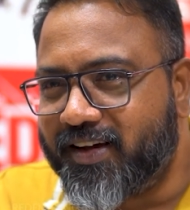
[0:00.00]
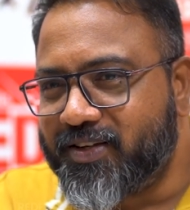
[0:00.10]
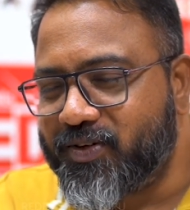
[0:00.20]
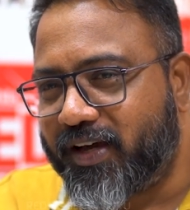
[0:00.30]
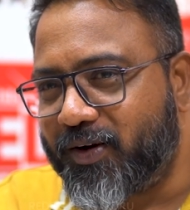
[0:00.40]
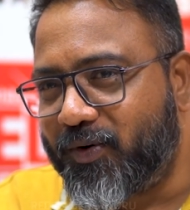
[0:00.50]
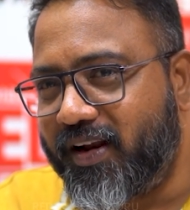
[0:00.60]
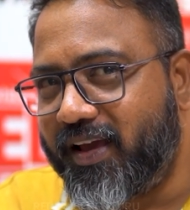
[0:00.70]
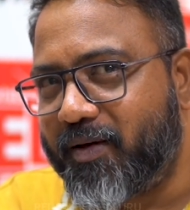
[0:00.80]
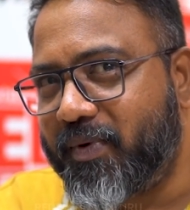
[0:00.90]
so I can
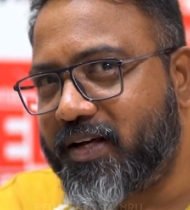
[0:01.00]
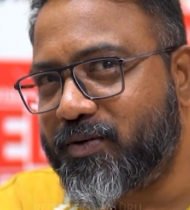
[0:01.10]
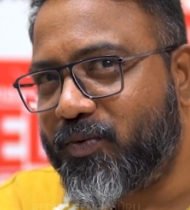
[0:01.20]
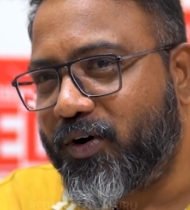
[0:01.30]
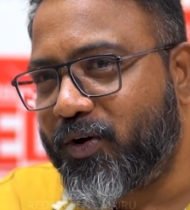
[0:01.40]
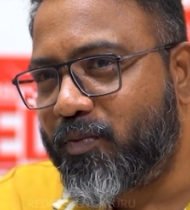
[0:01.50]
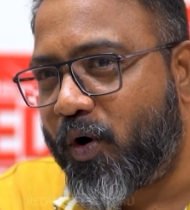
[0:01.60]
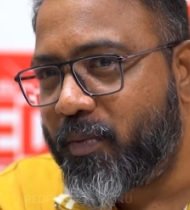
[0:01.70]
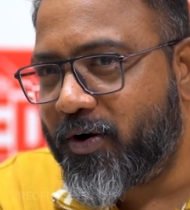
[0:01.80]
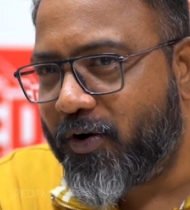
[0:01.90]
only imagine what your
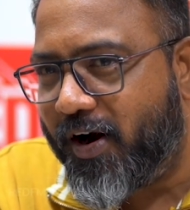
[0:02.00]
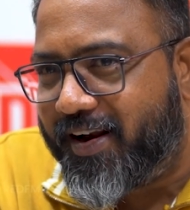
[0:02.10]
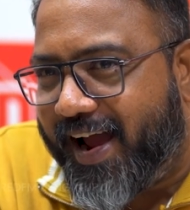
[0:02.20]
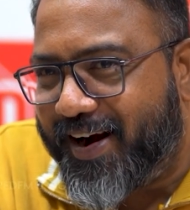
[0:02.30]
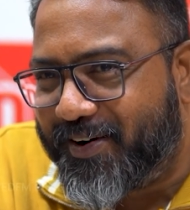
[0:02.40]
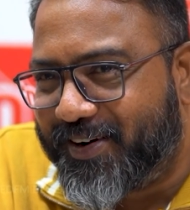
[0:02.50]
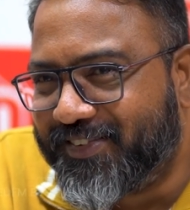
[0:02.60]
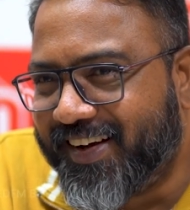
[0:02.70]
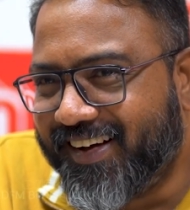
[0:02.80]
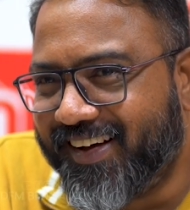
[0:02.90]
mom and dad would have